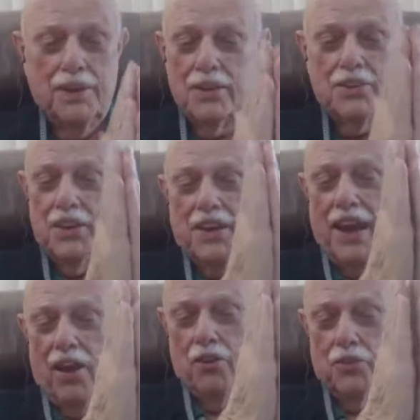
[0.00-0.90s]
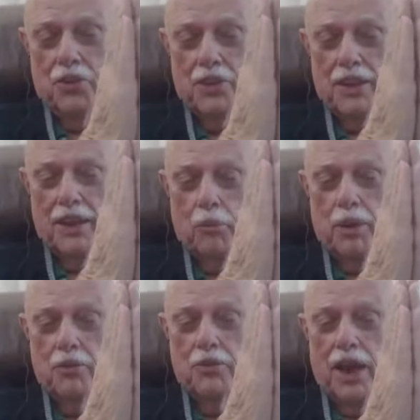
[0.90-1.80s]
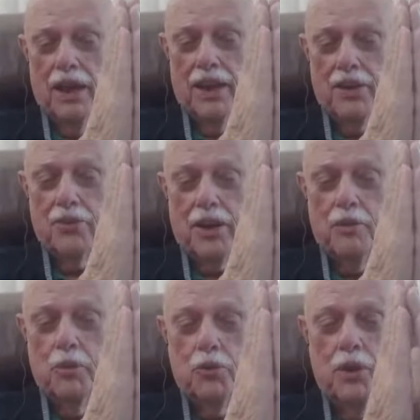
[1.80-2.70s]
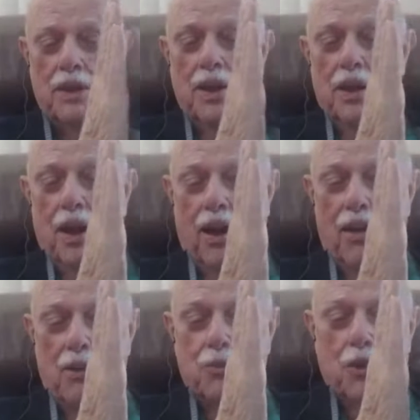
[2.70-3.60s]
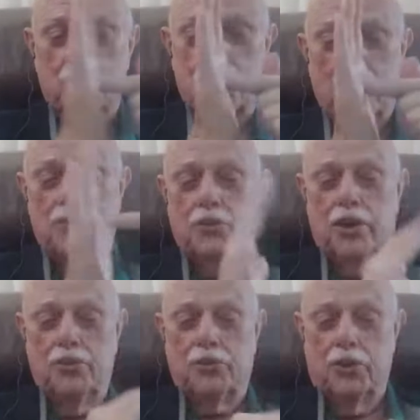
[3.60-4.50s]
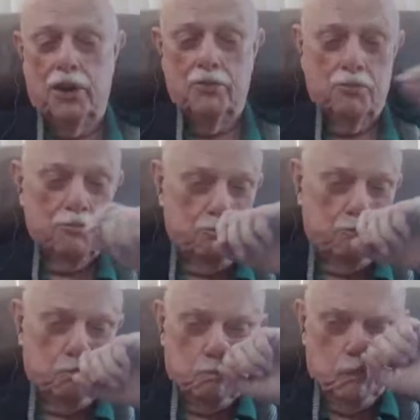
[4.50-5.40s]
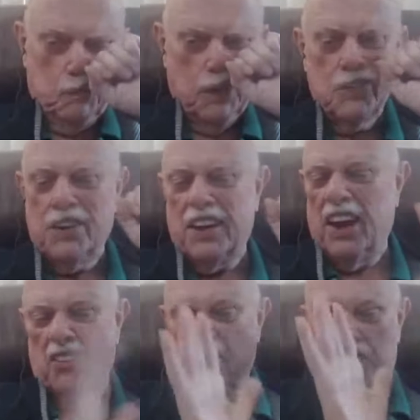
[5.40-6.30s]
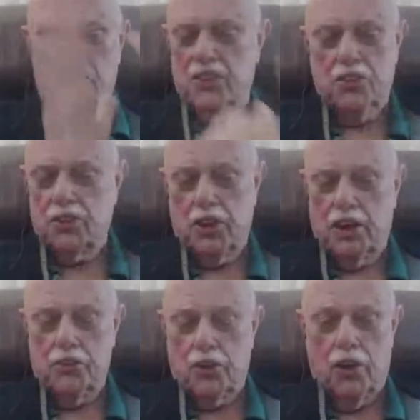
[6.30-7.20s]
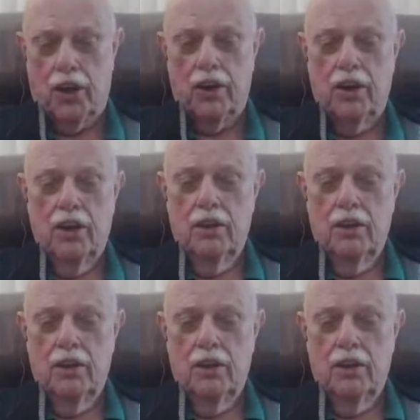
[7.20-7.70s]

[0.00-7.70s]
It doesn't care if there's a little bit of dielectric in between. RF goes right straight through it. Doesn't care that there's insulation on it.